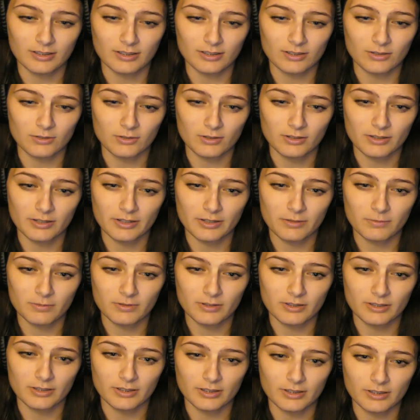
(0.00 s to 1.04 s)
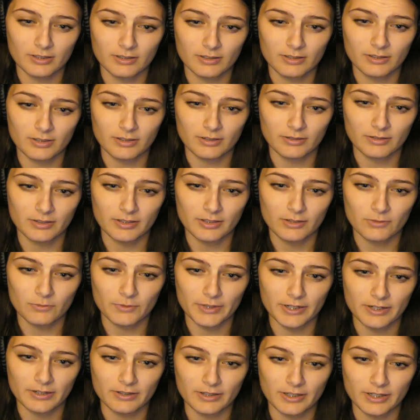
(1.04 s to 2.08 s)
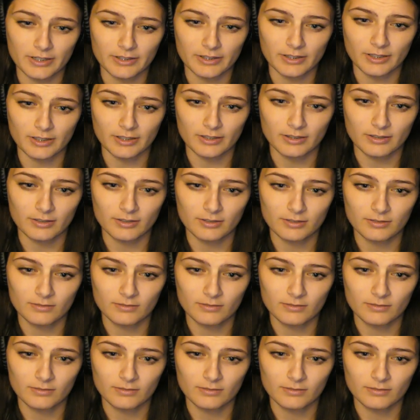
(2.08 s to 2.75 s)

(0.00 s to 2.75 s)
Or he would. I don't know. He's weird like that.